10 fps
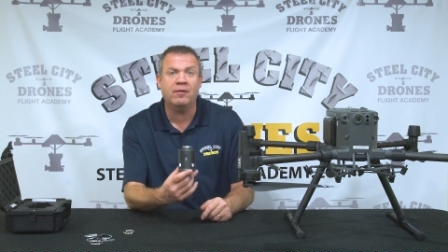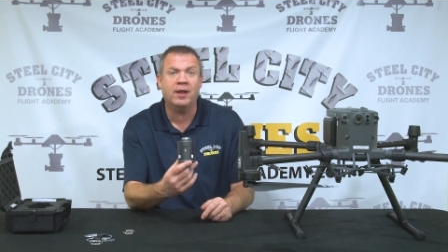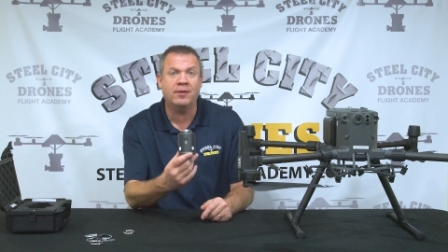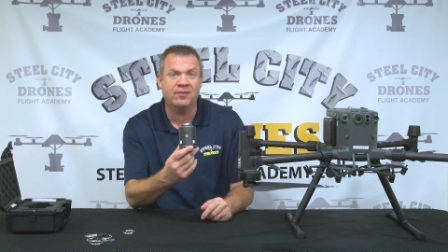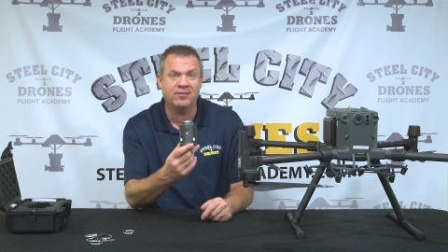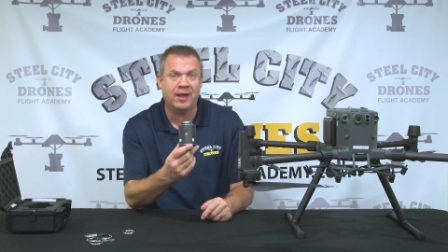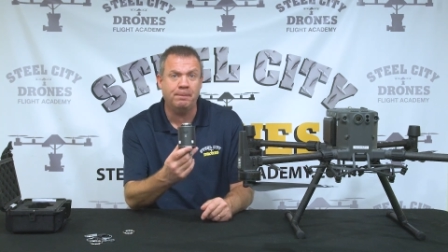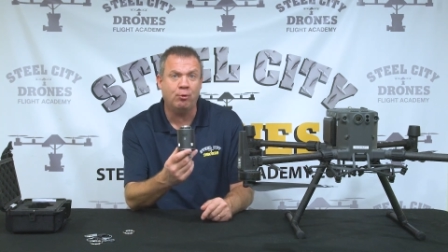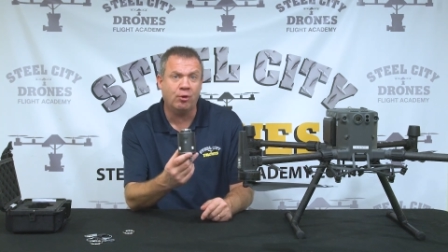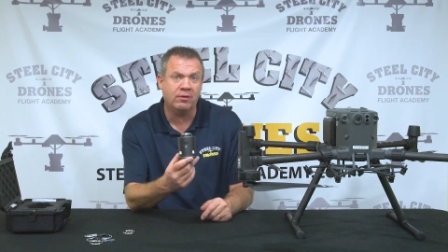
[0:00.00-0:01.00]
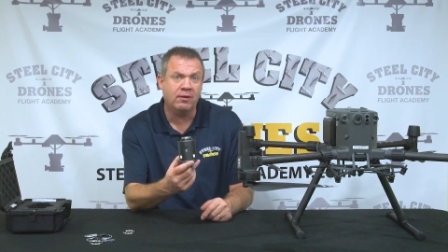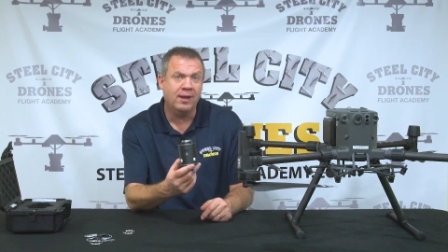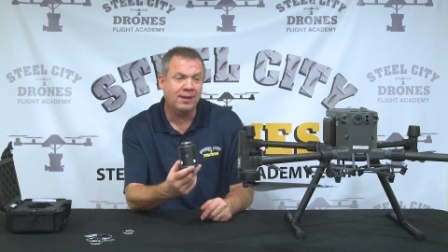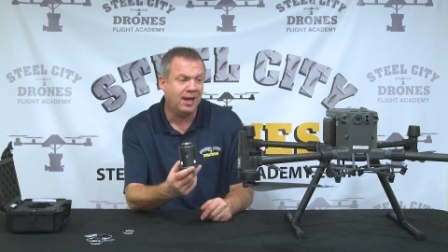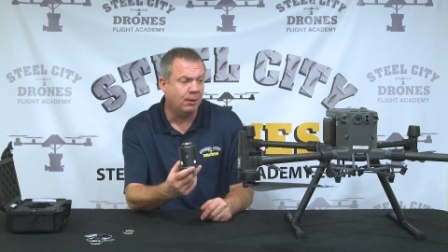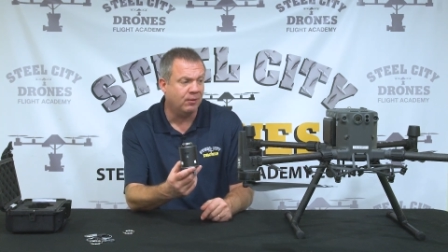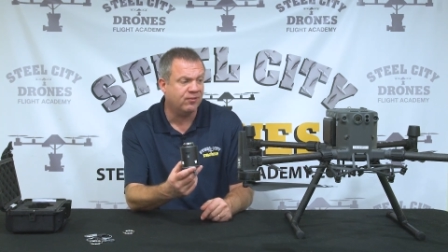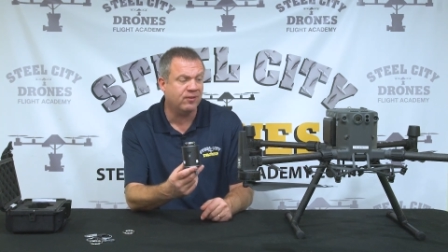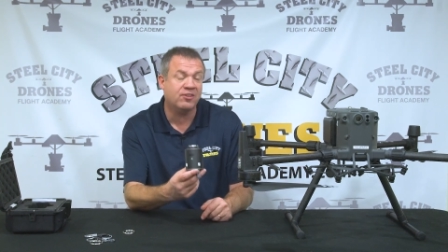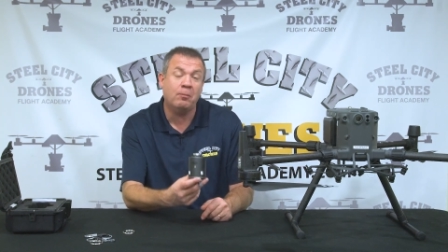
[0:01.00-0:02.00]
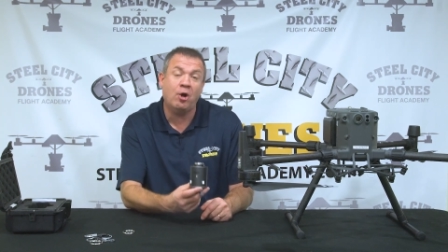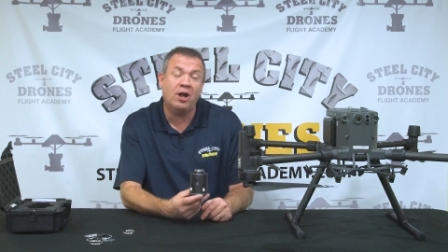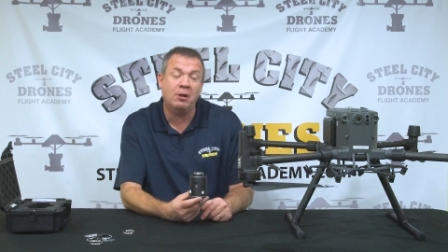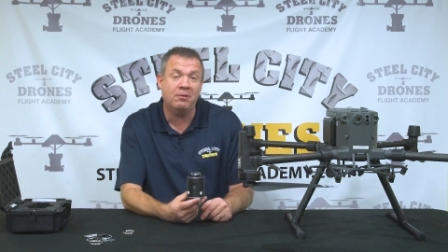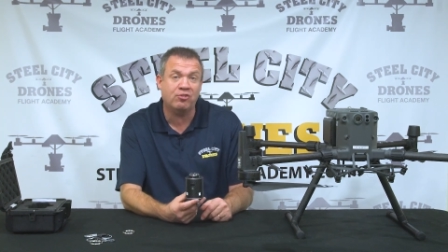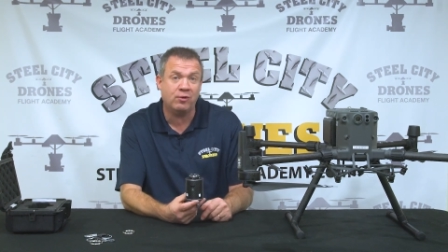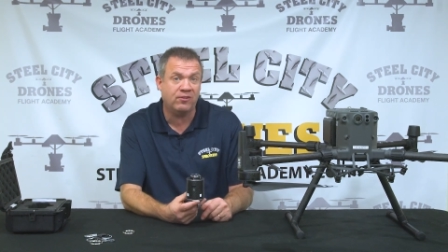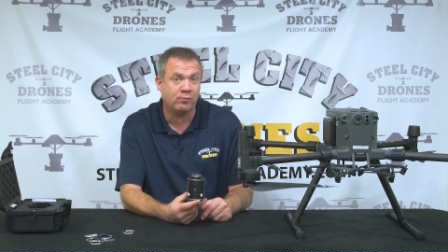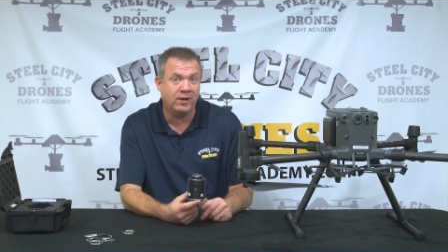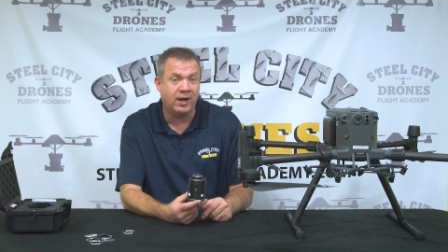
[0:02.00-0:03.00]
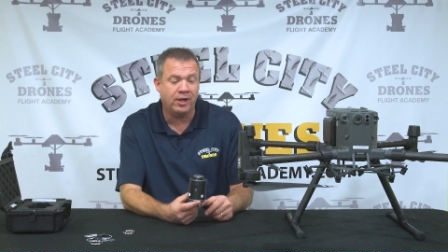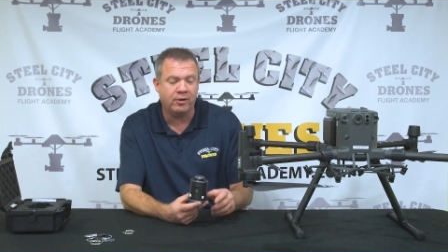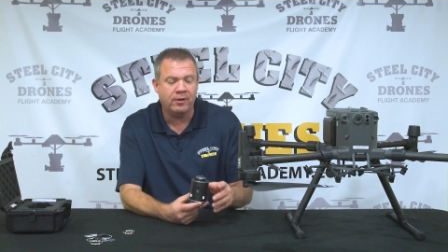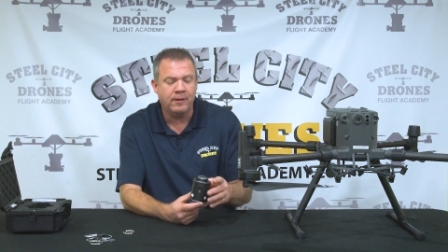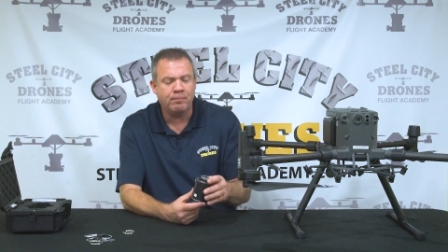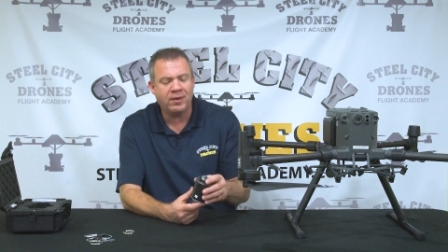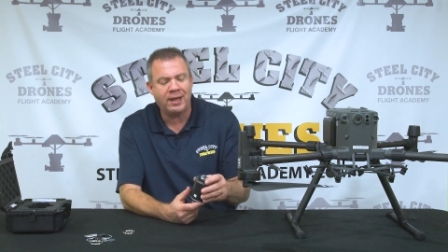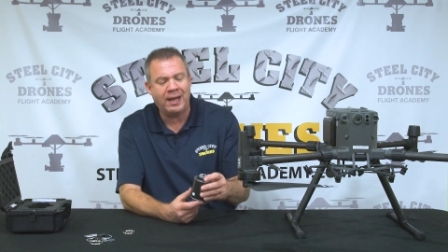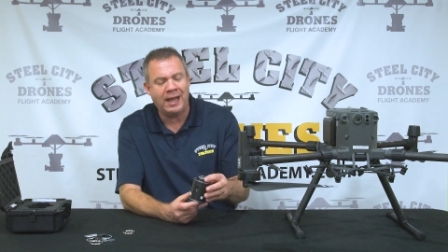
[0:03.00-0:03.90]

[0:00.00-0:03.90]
the Skyport camera system on a Matrice 300. It